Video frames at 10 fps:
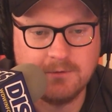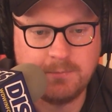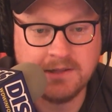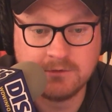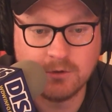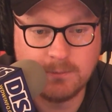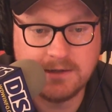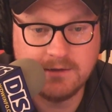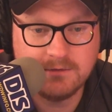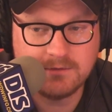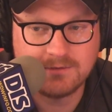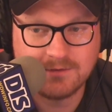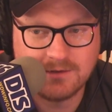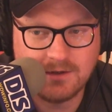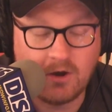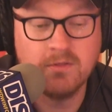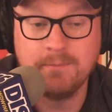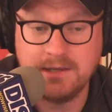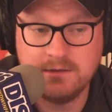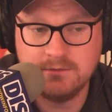beans, uh, pinto beans, beans, all the
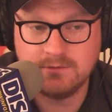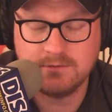beans.